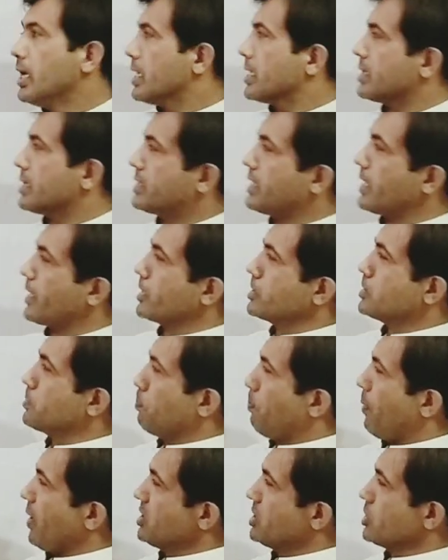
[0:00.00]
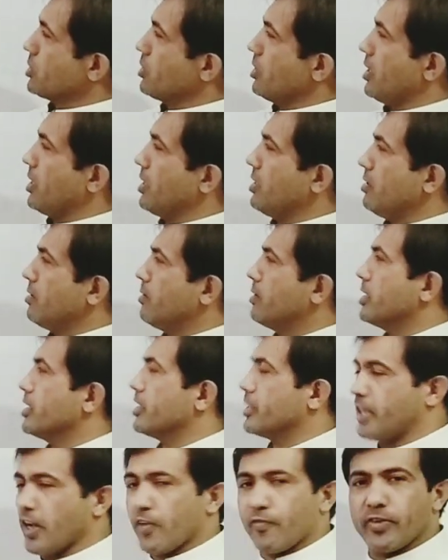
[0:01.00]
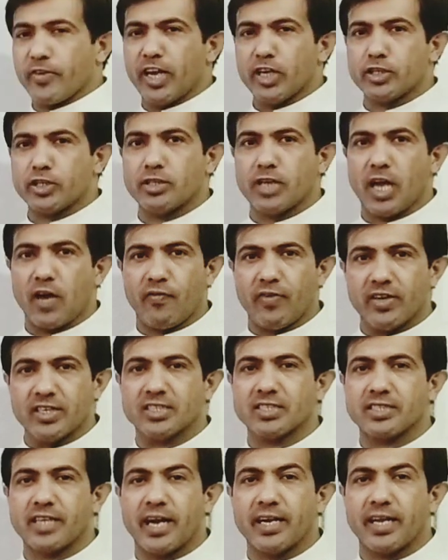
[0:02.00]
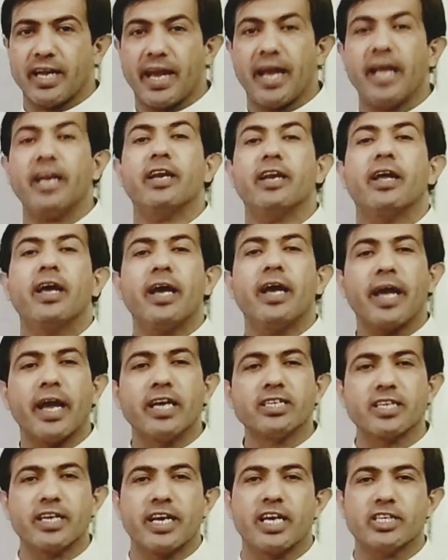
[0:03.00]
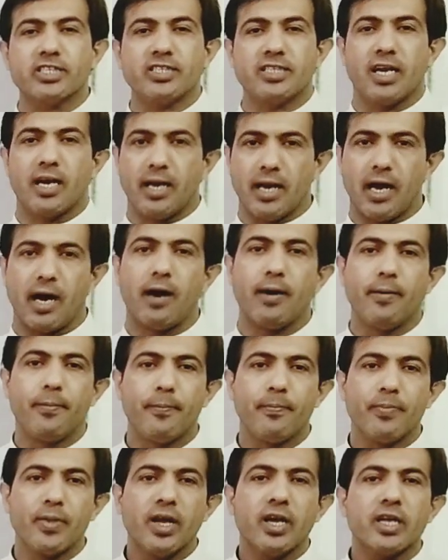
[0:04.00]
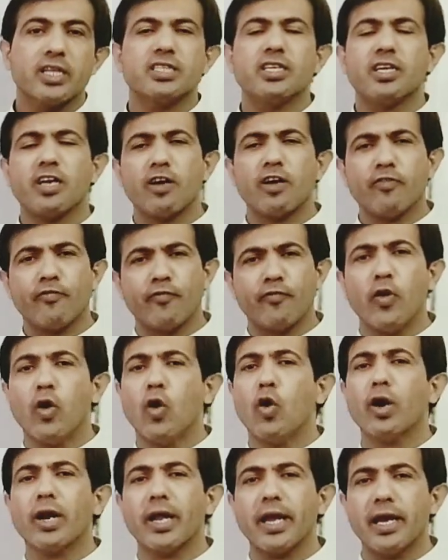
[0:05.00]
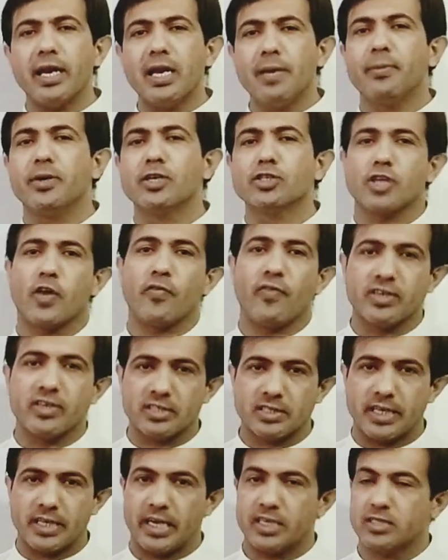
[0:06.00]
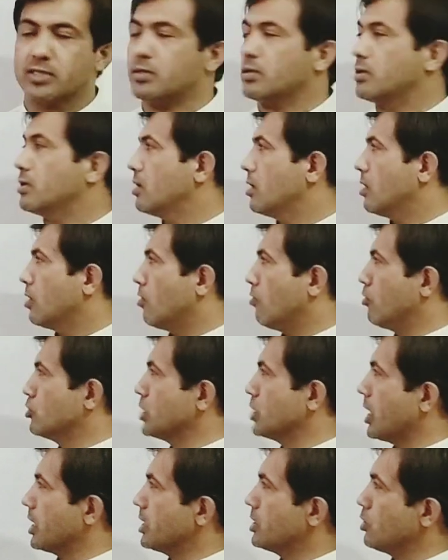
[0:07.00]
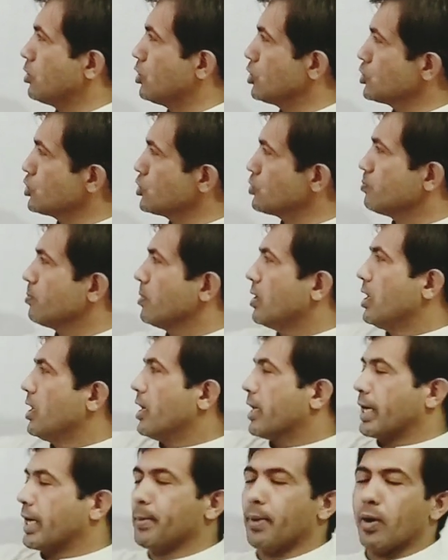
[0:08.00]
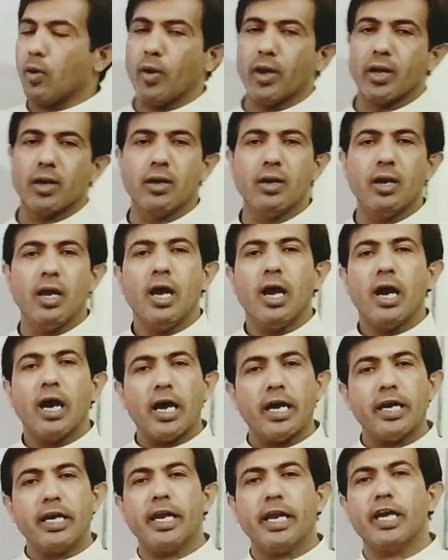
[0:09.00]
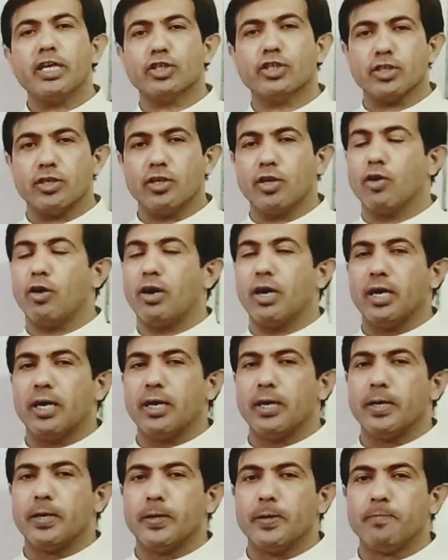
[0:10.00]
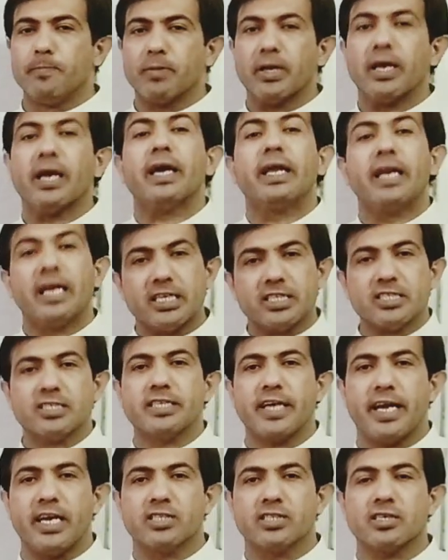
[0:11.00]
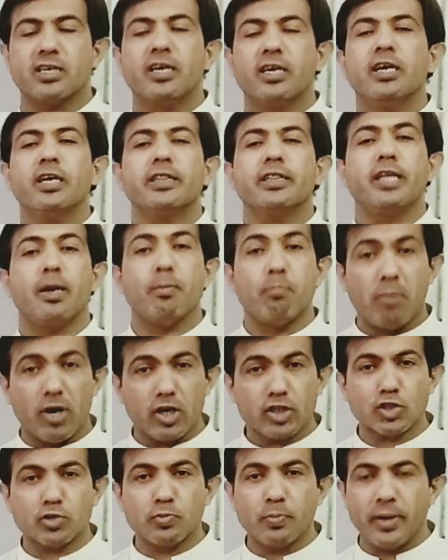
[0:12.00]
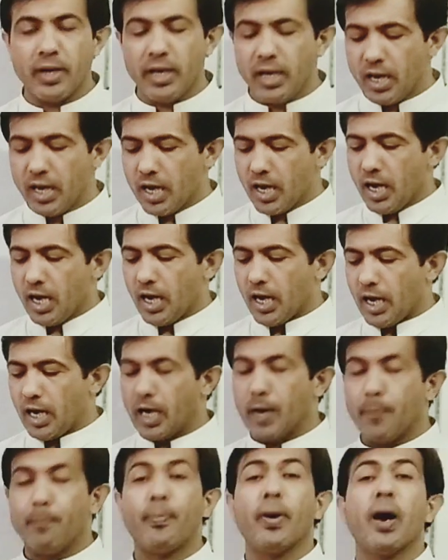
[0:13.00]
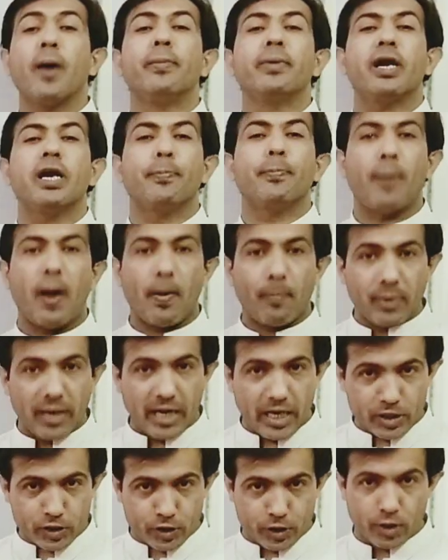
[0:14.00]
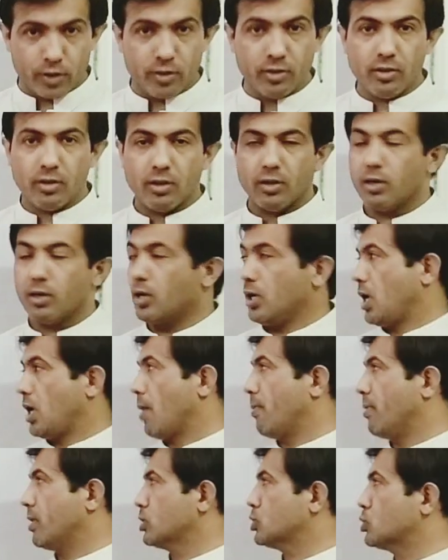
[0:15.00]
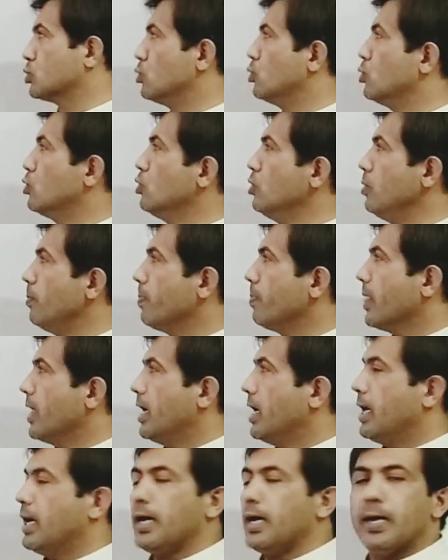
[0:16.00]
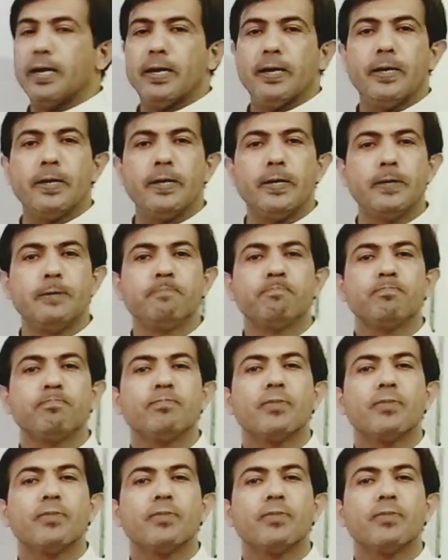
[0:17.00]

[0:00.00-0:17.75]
There is particular definition of a state in international law. There are 4 elements of a state. Which are those? Number 1, a nation, in a state, there must be a permanent population. Number 2, a